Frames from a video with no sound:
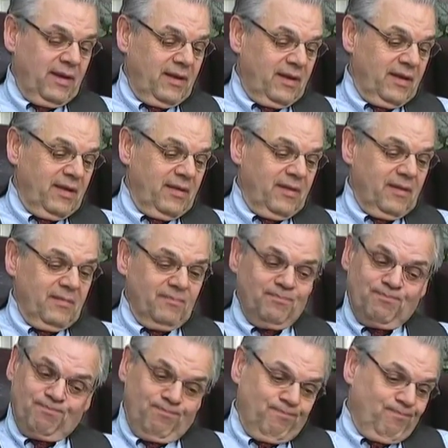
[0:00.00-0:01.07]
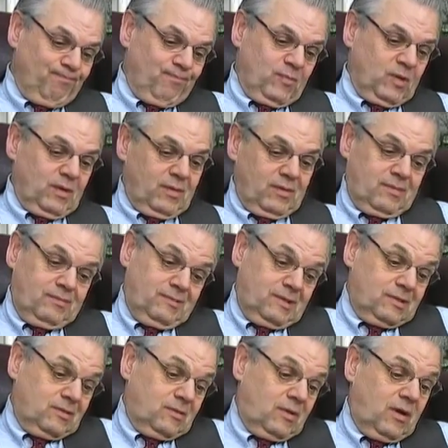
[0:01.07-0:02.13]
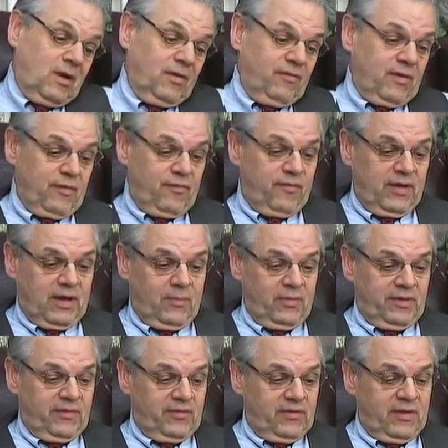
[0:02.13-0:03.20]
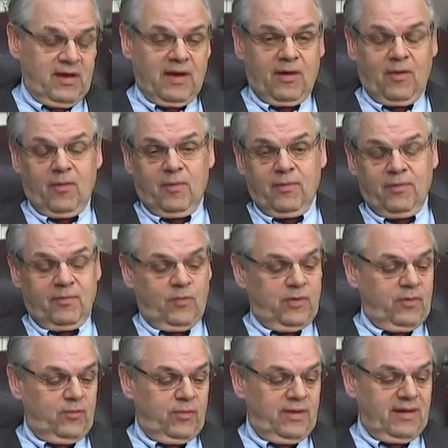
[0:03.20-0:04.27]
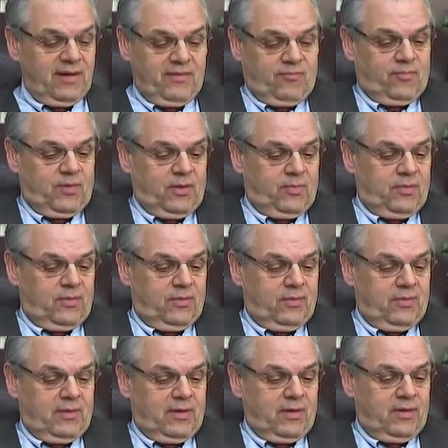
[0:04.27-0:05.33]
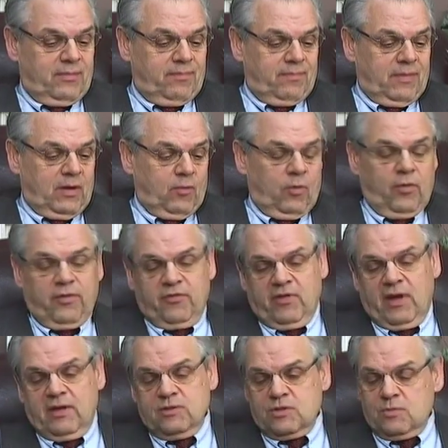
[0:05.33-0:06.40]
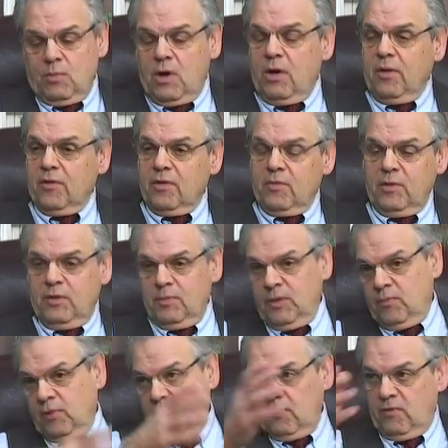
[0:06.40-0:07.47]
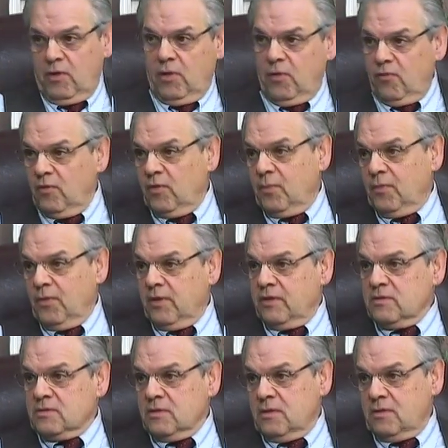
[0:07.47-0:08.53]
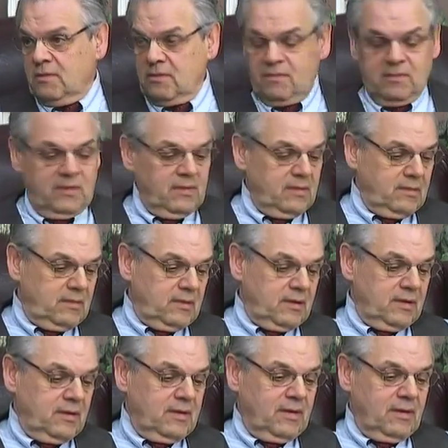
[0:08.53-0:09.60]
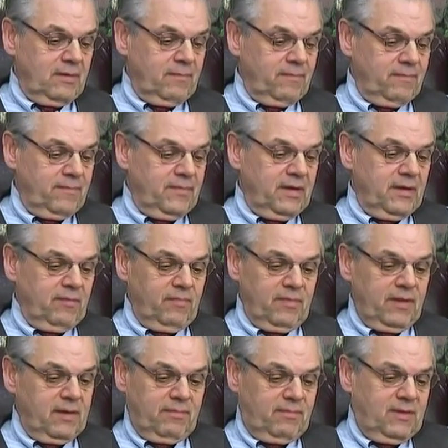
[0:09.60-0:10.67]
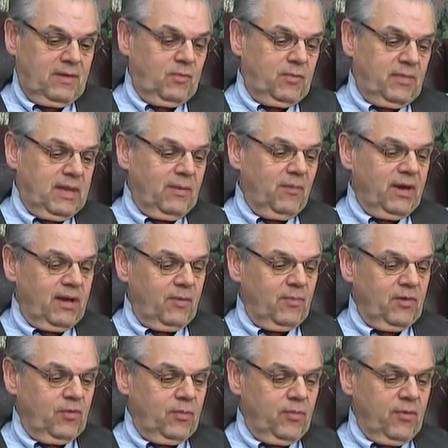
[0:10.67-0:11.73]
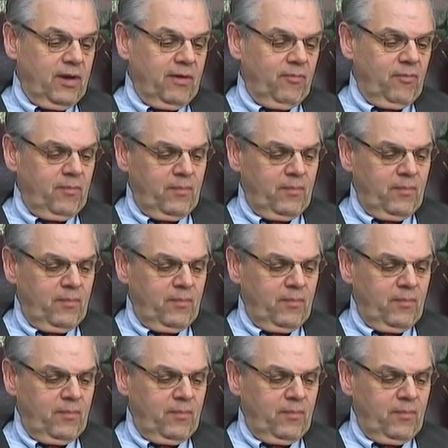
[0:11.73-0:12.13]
In all of our families now, we have people. Our world has gotten smaller. I mean, people live all over the place, and that might not be too proper.